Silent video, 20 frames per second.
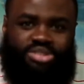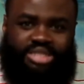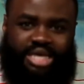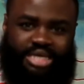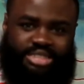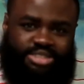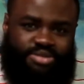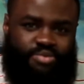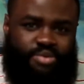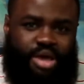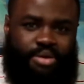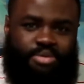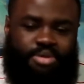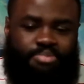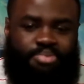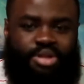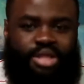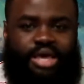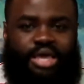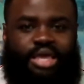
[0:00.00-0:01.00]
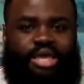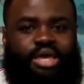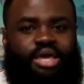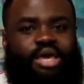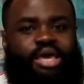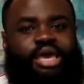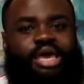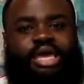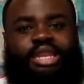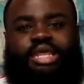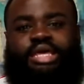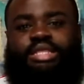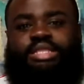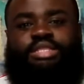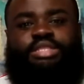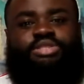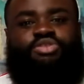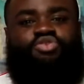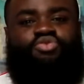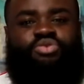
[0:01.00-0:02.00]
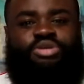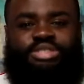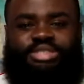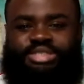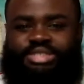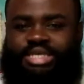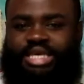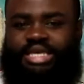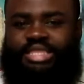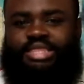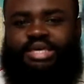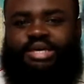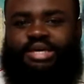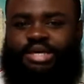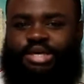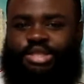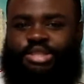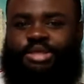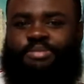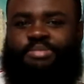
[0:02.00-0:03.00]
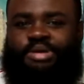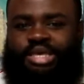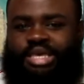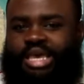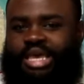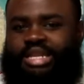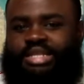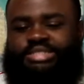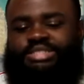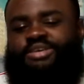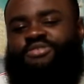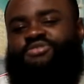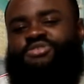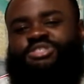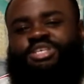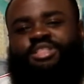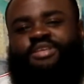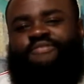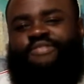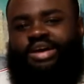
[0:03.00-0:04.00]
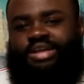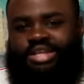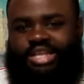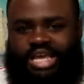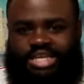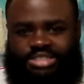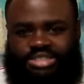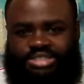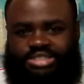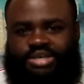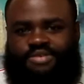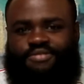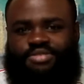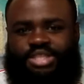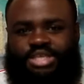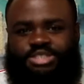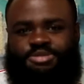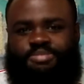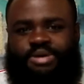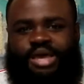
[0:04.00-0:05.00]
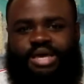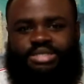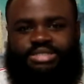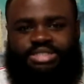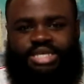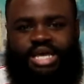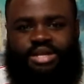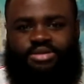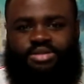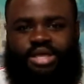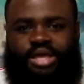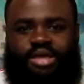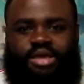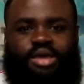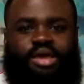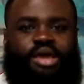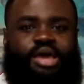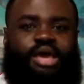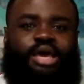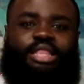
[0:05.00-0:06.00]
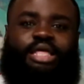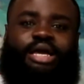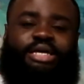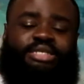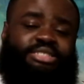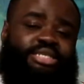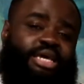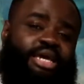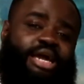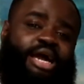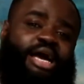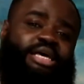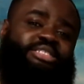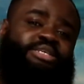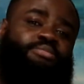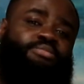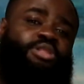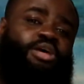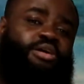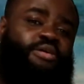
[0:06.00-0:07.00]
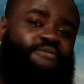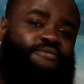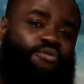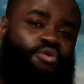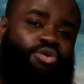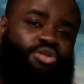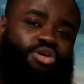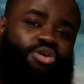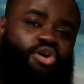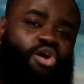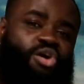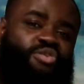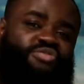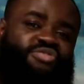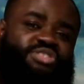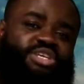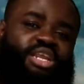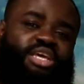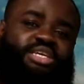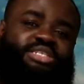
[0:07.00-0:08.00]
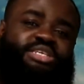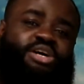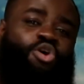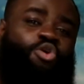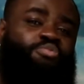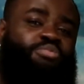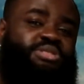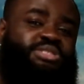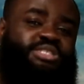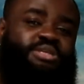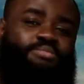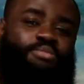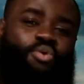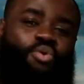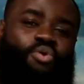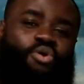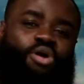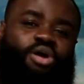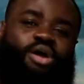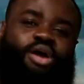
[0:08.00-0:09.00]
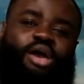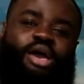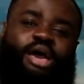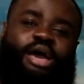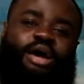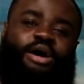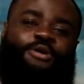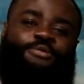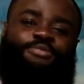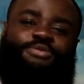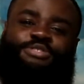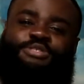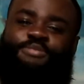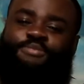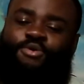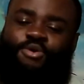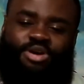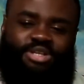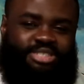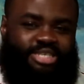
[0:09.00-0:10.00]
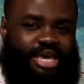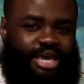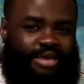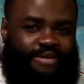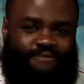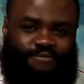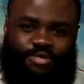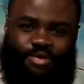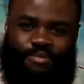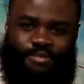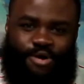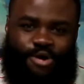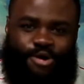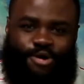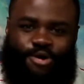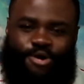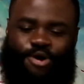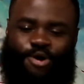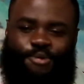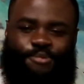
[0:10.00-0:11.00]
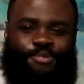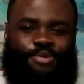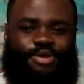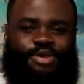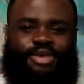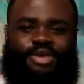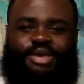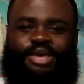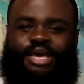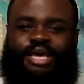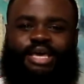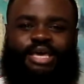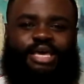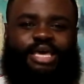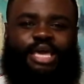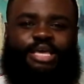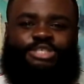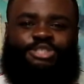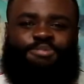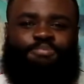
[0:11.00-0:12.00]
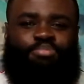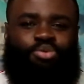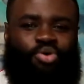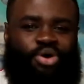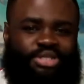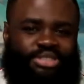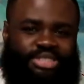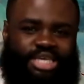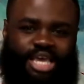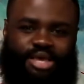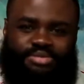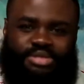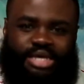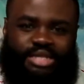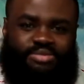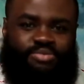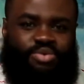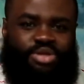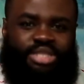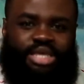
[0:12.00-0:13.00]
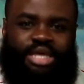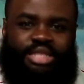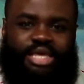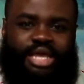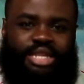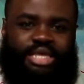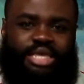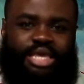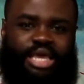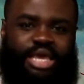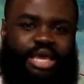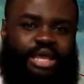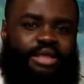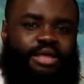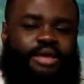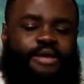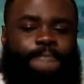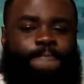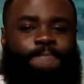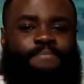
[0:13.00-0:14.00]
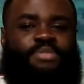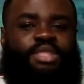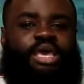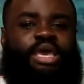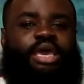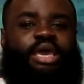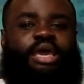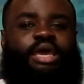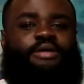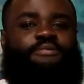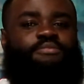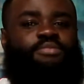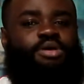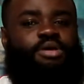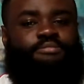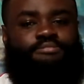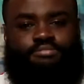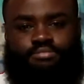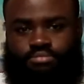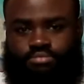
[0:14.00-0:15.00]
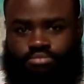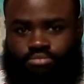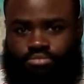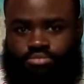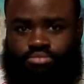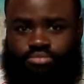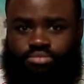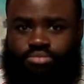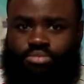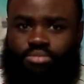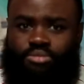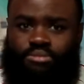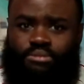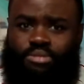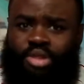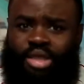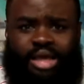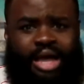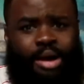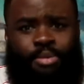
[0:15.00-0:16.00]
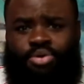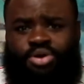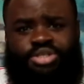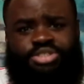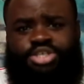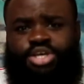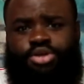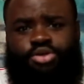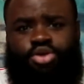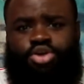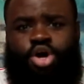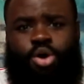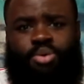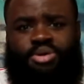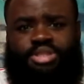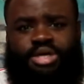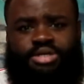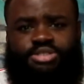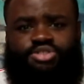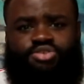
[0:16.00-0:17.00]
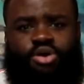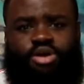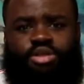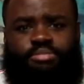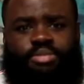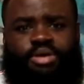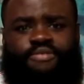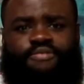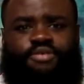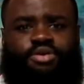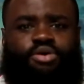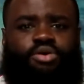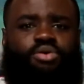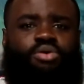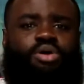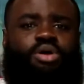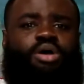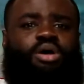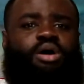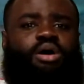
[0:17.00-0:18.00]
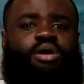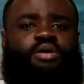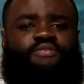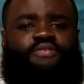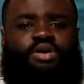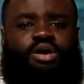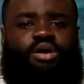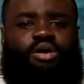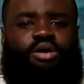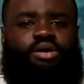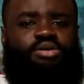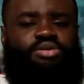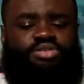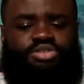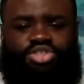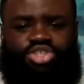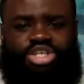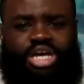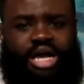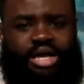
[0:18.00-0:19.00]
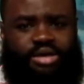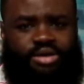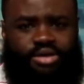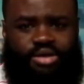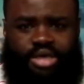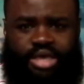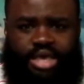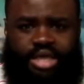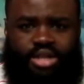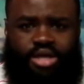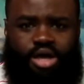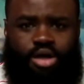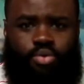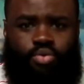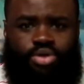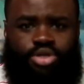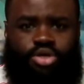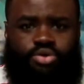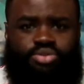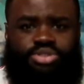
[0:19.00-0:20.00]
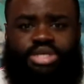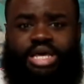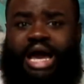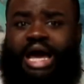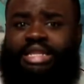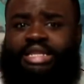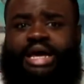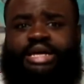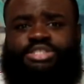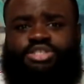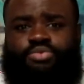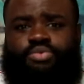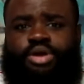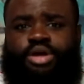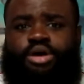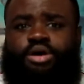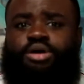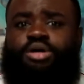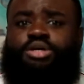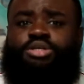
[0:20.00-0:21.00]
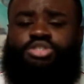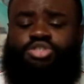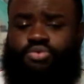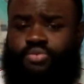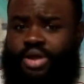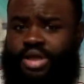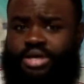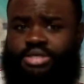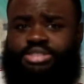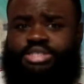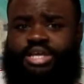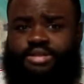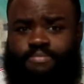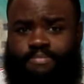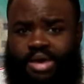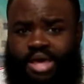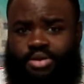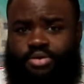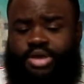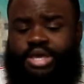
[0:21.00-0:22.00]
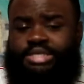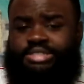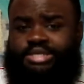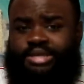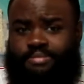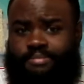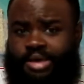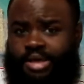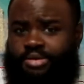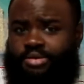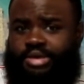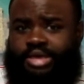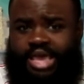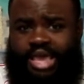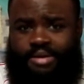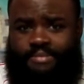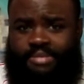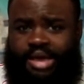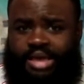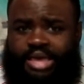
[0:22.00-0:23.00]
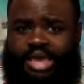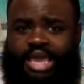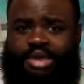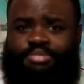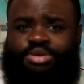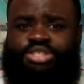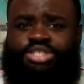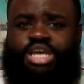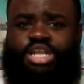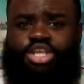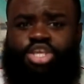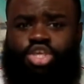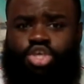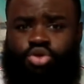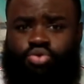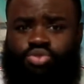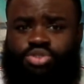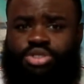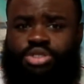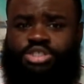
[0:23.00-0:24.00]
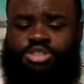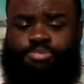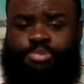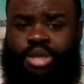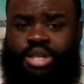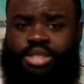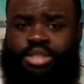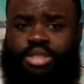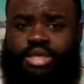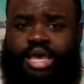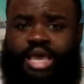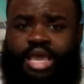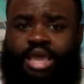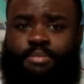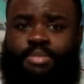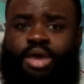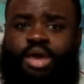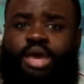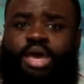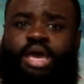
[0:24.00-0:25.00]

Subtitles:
That's the way we play. And you can see the beginnings, you see the foundations of it this past Saturday. And like I said, guys, I'm looking forward to Cardiff City, because I hope to see more. I hope to see more attacking football. I hope we exploit teams like we did that again. And I will continue to go with our starting midfield of Xhaka and Guendouzi. I like Terrell. Terrell's getting better. He's getting better game by game. He's getting used to the speed of the game.